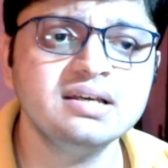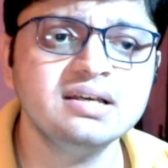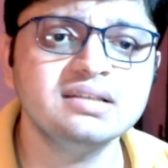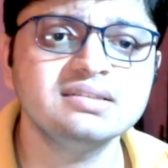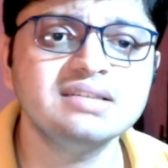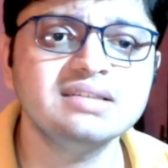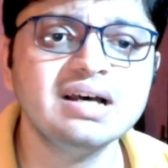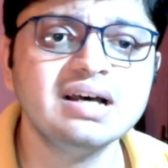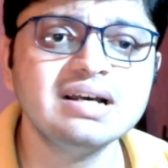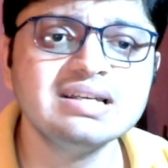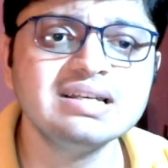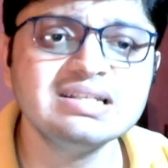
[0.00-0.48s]

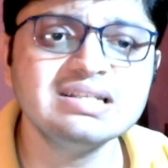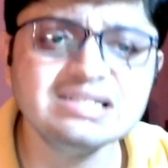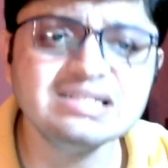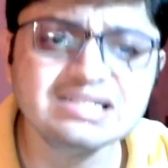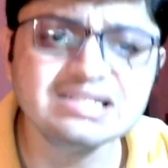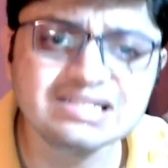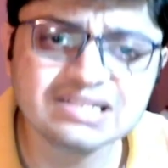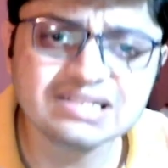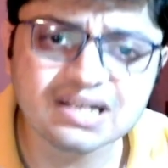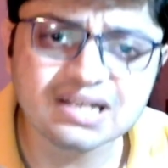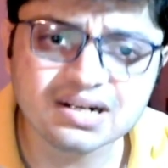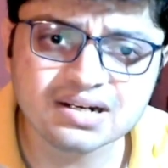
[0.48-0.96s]
the
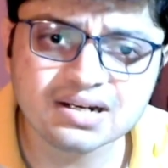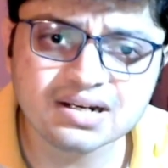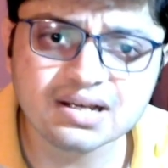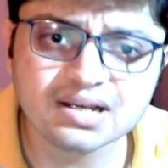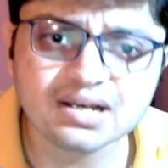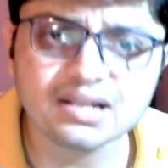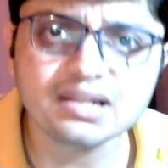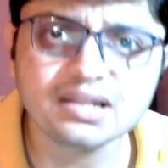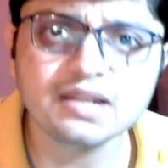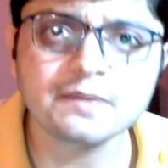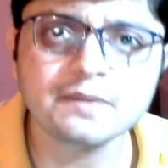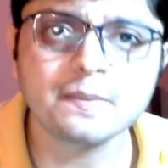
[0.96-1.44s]

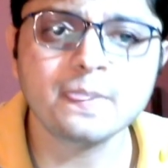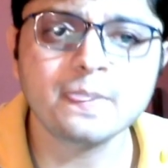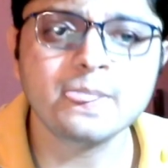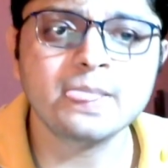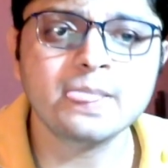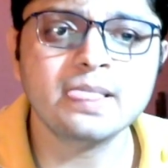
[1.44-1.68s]
internal